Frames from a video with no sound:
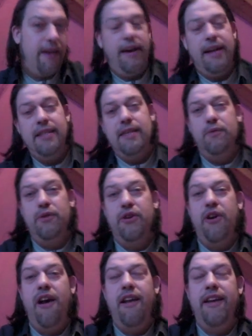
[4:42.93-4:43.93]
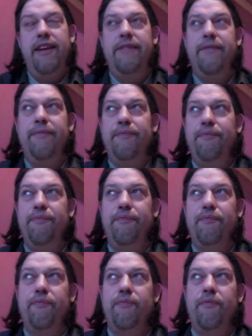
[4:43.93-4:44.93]
as I would call it,
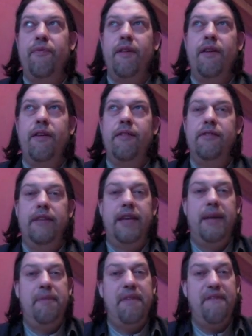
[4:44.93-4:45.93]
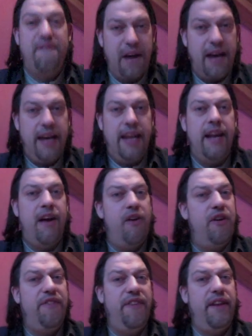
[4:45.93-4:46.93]
to keep the fighting out
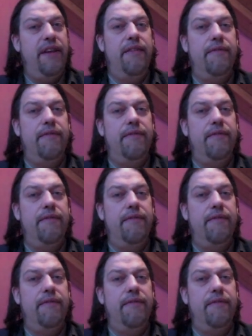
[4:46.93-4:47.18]
of it.